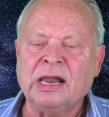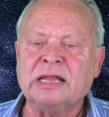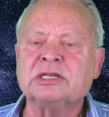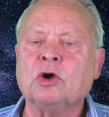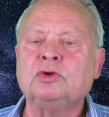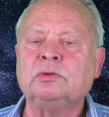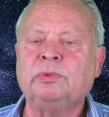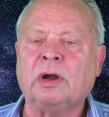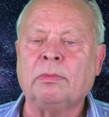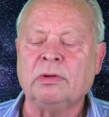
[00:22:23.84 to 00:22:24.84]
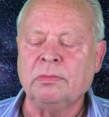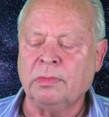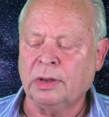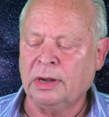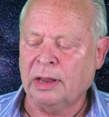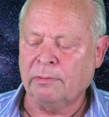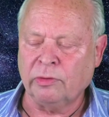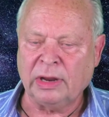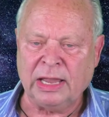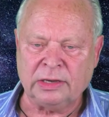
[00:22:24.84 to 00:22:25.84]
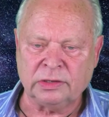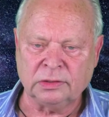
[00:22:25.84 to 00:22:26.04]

Let's go to problem number 8.